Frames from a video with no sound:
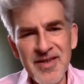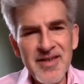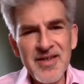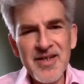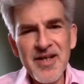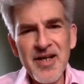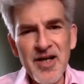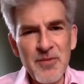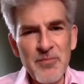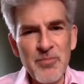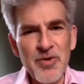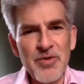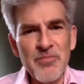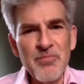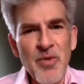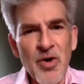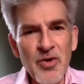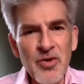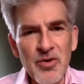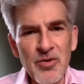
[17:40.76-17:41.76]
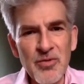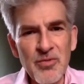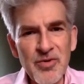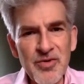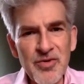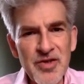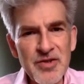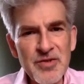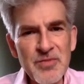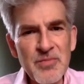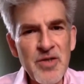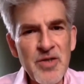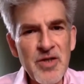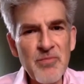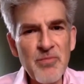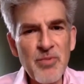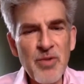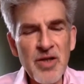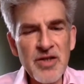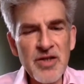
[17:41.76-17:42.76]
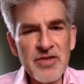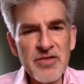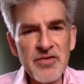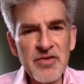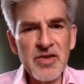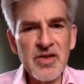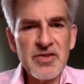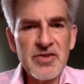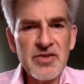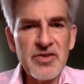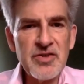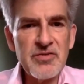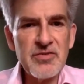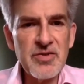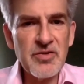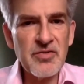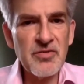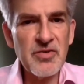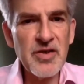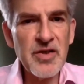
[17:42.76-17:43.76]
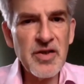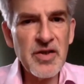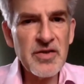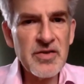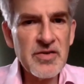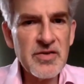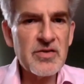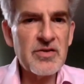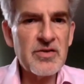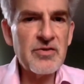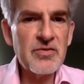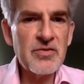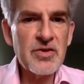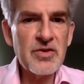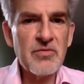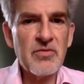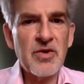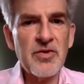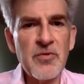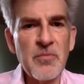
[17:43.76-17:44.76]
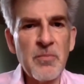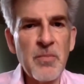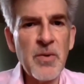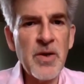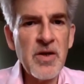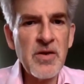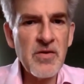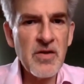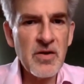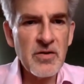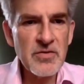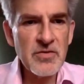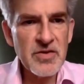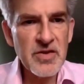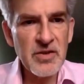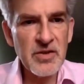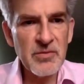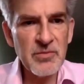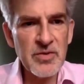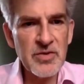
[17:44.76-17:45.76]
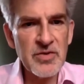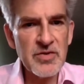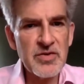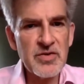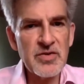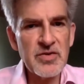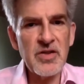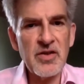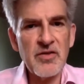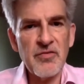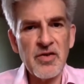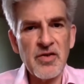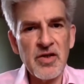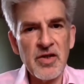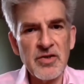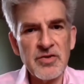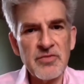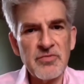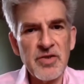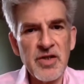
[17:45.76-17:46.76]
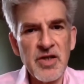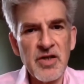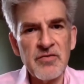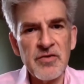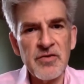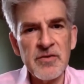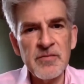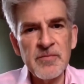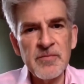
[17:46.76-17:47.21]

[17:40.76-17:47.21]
hybrid model will need to be in place for the next 2 to 3 years to underpin those segments if they're going to recover.